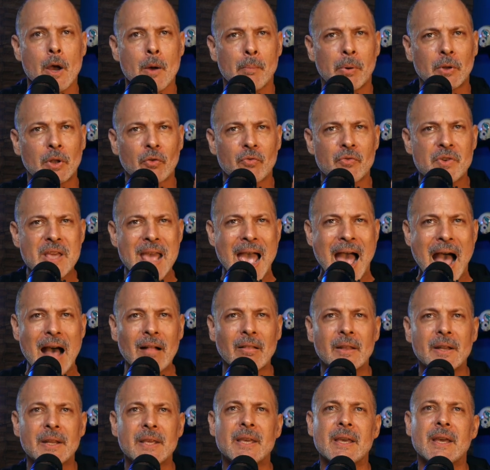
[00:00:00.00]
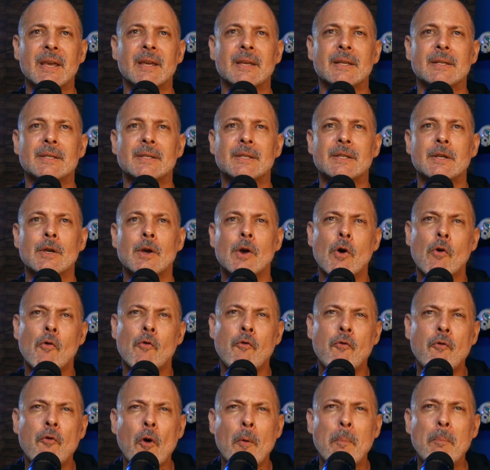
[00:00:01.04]
But the reality is,
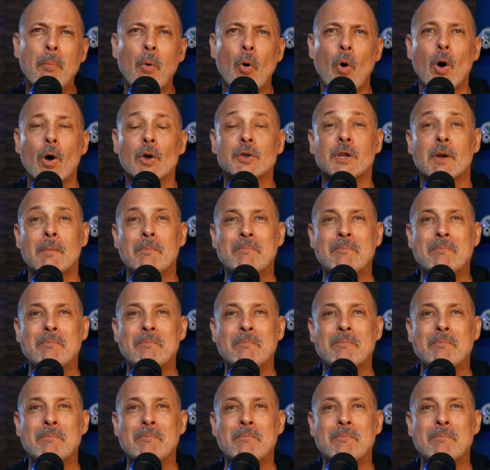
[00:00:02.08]
football's